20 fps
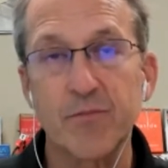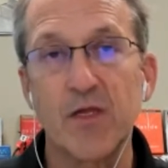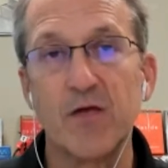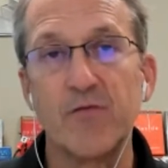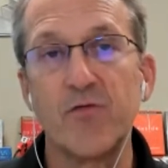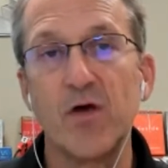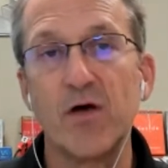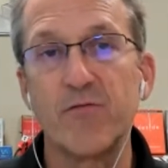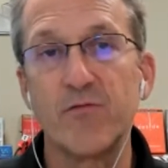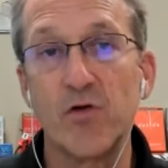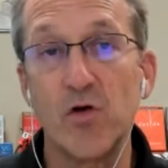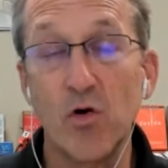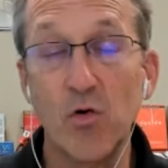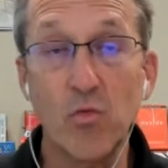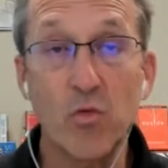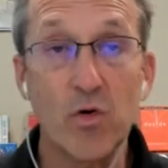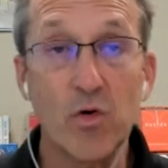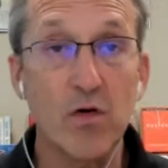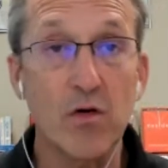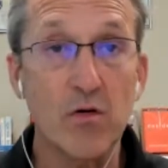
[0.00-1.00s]
If you have
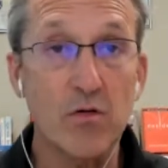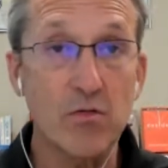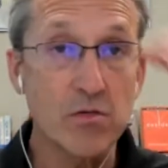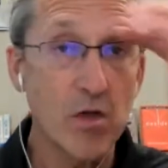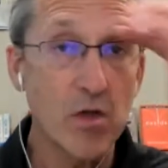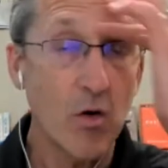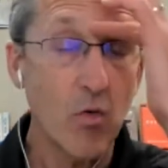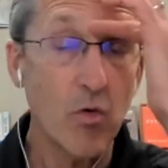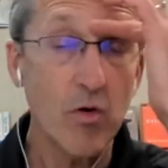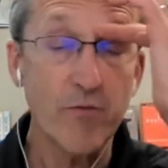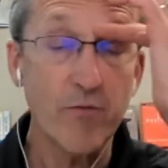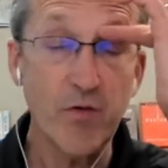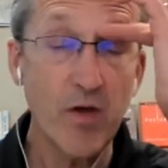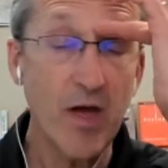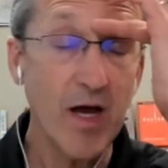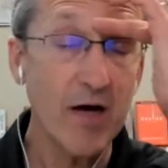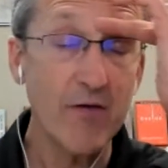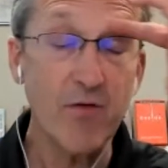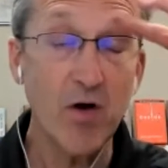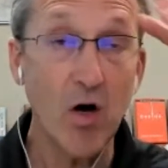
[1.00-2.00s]
no will, or if you
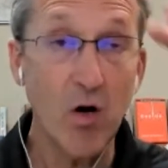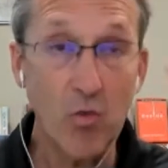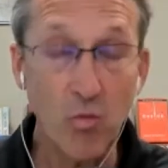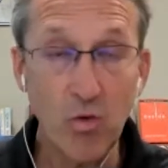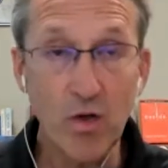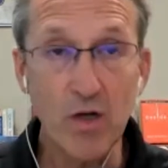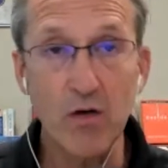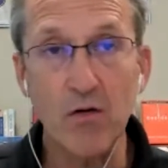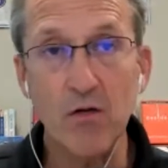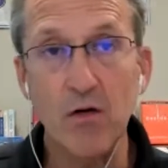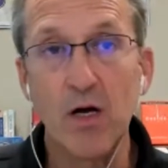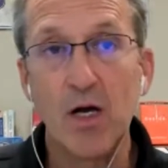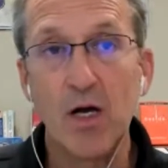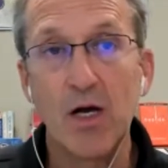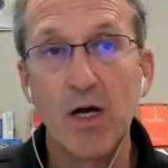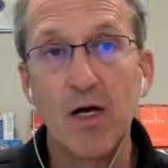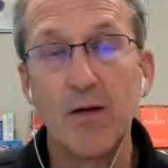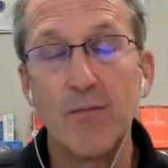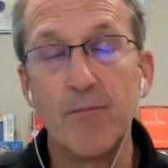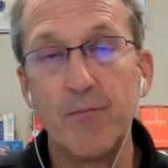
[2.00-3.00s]
have a will,
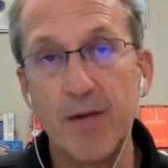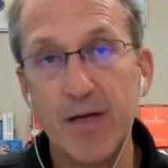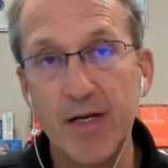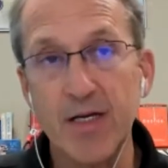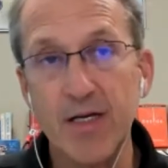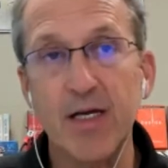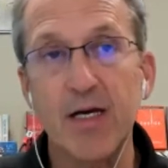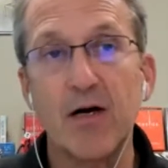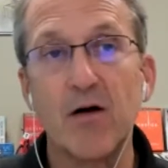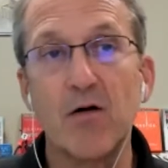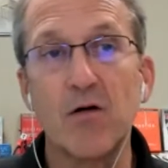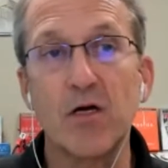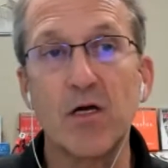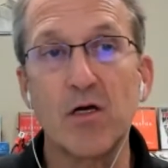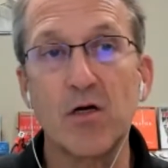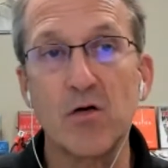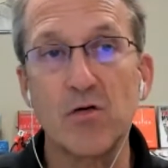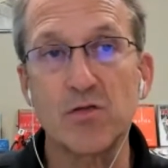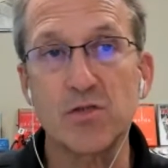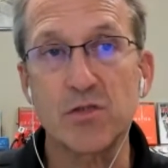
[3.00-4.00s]
Medi-Cal
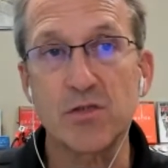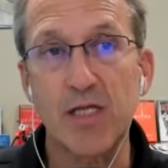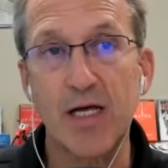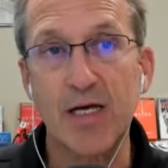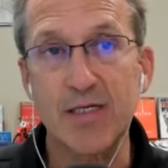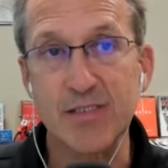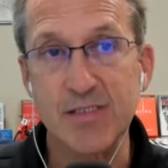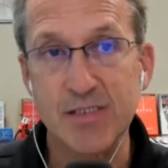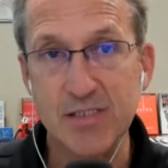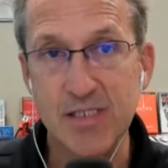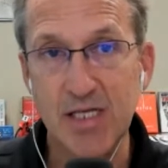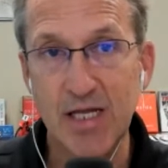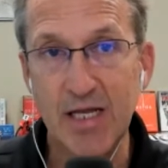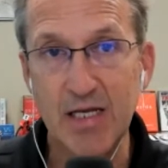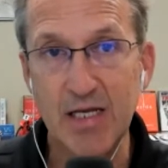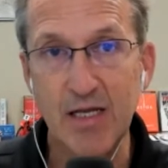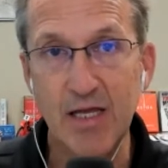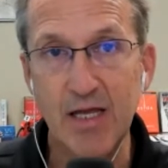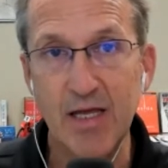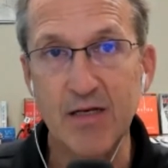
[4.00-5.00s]
can go to that
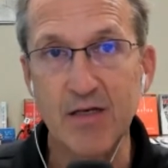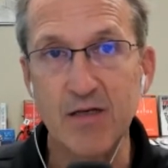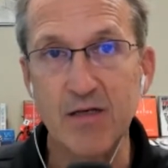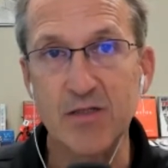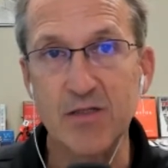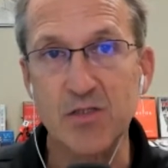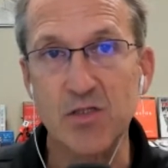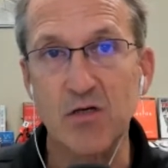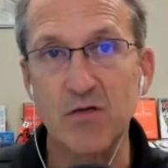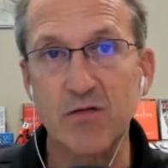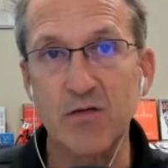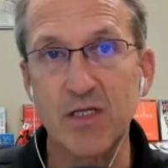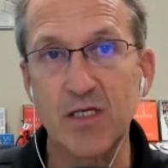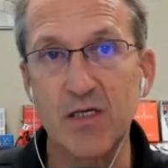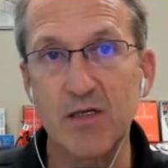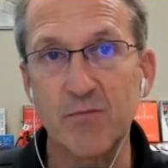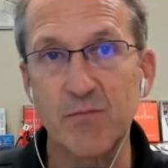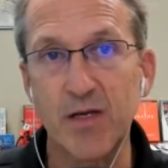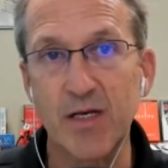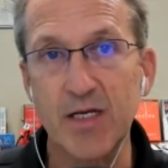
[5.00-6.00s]
estate, and it's called
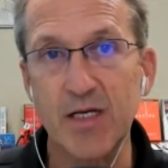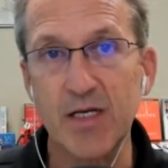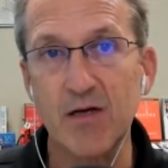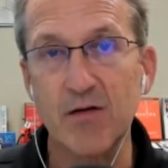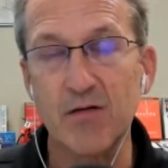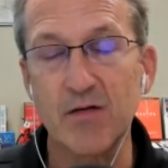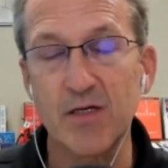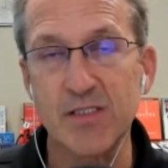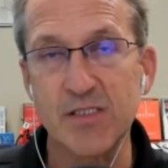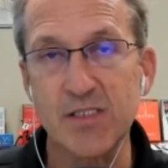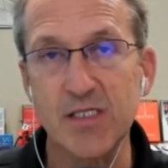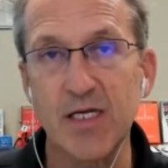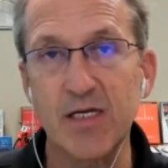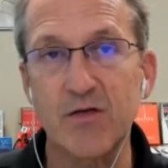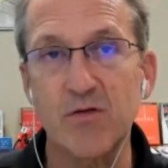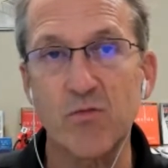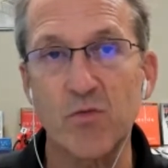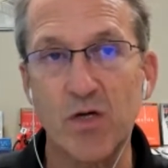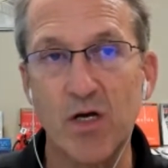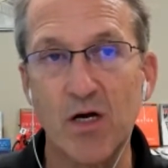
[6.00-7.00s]
the Medi-Cal
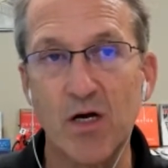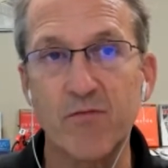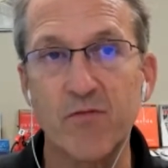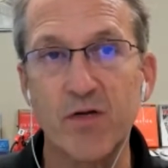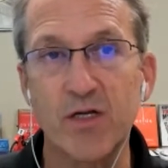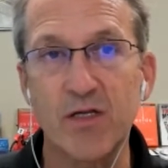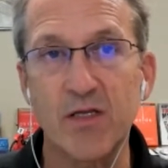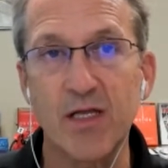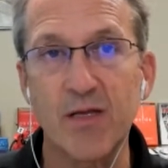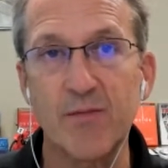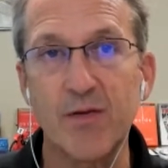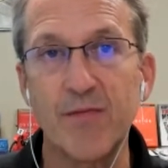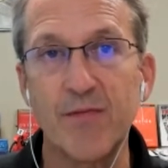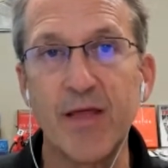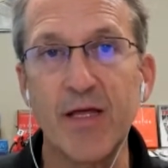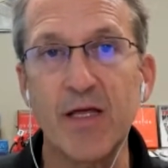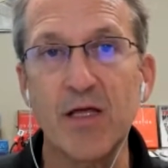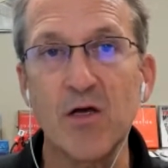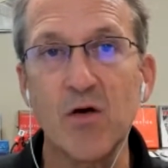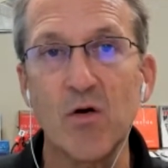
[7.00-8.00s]
Estate Recovery Claim, and
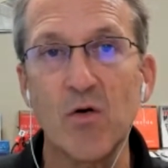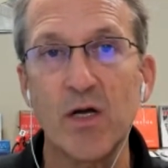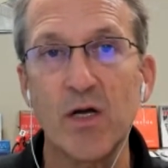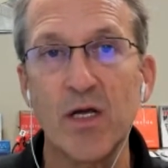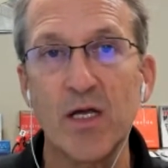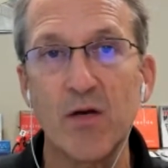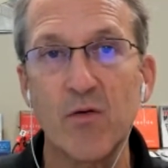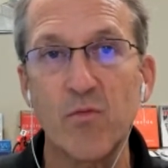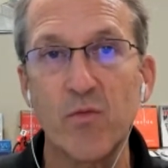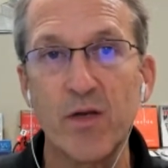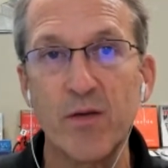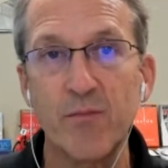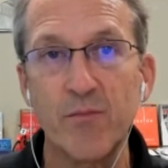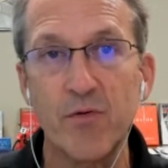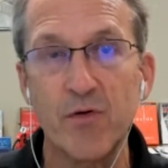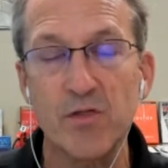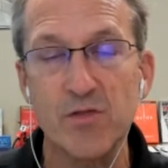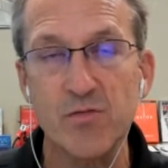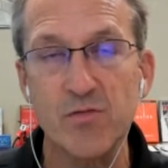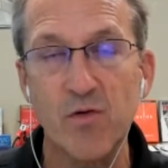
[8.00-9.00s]
they can go and get
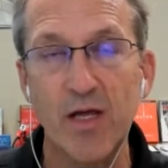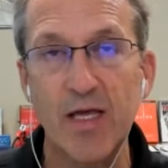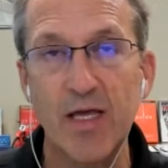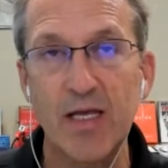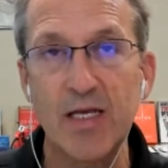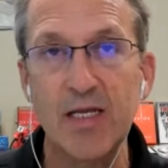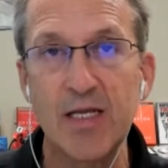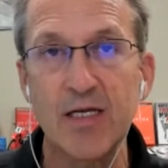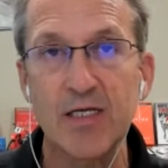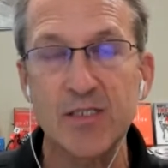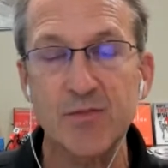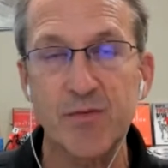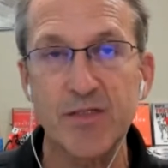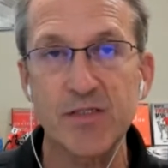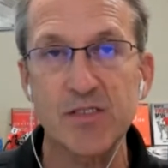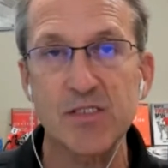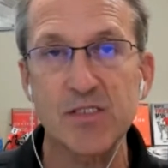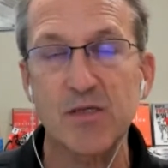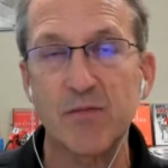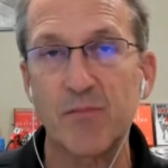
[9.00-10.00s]
reimbursed for any
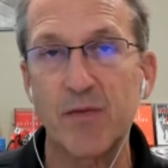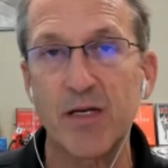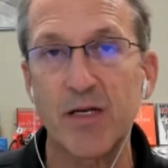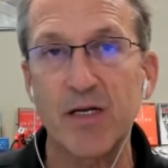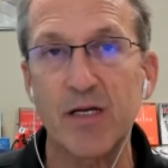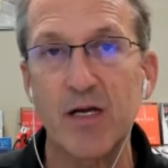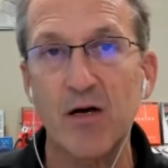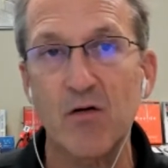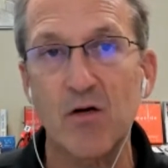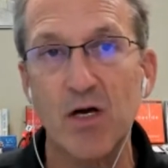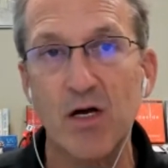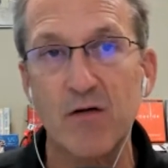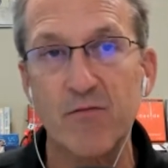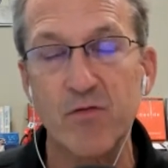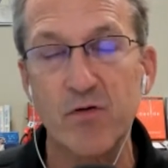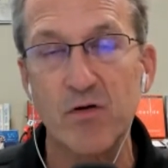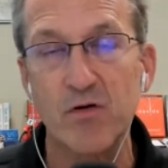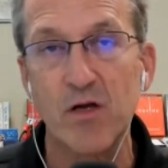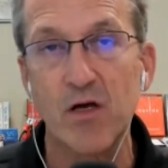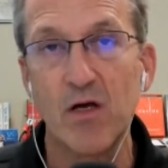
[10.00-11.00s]
expenses that Medi-Cal
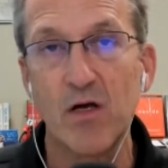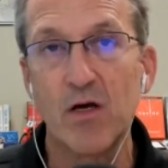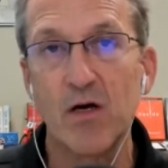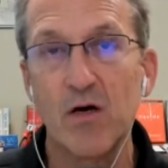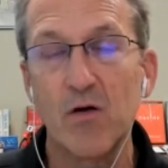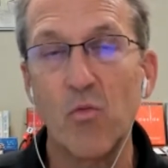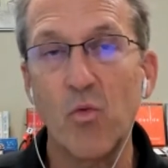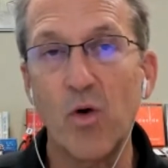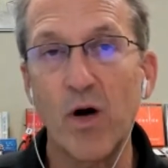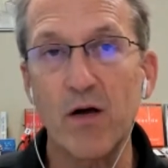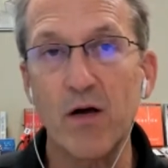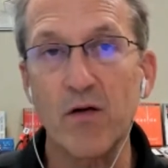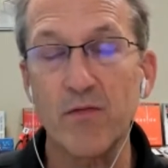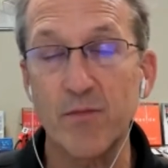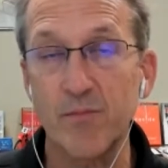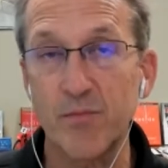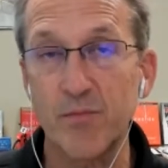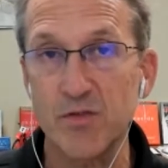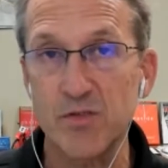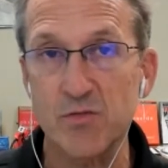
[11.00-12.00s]
covered while
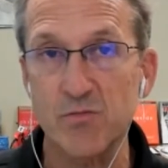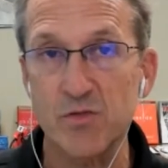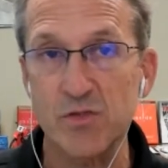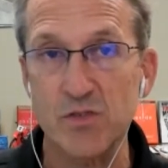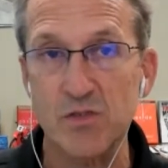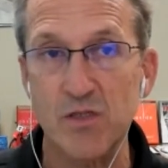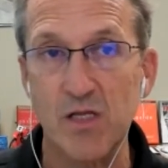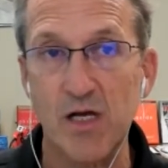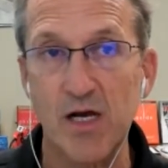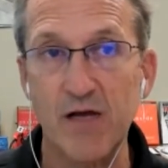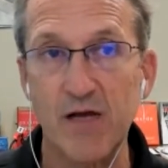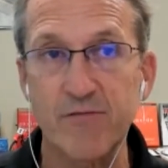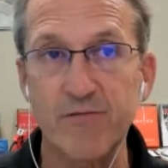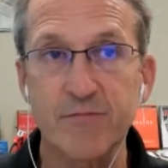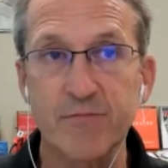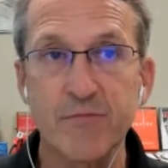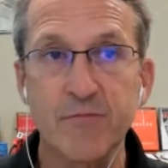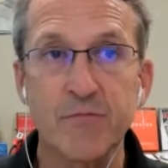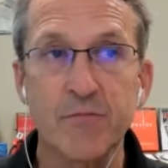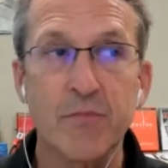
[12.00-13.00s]
the person was alive.
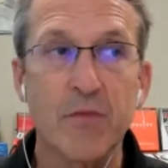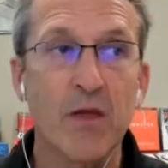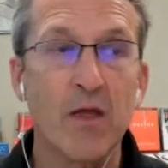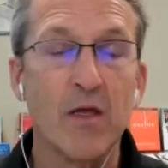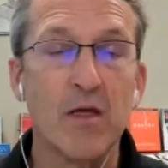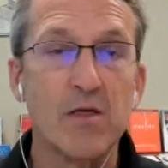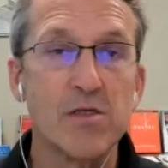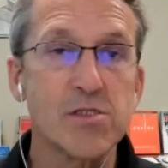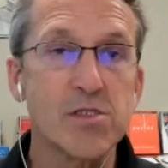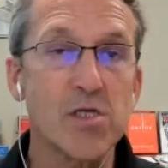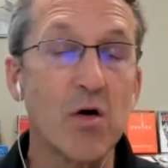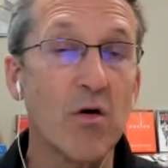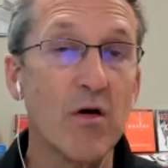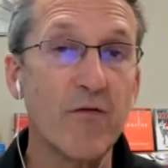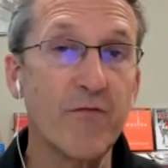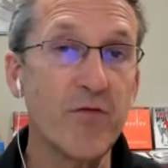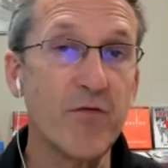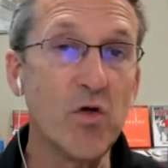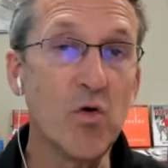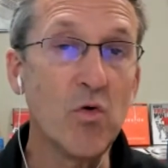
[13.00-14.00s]
So
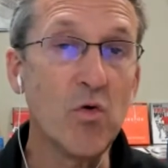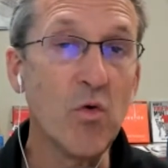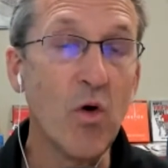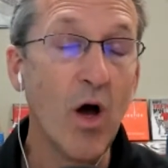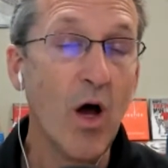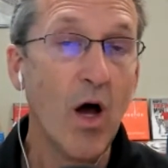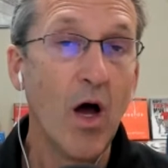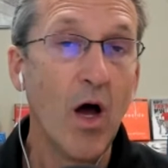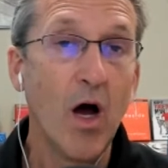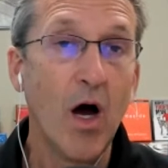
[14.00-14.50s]
if you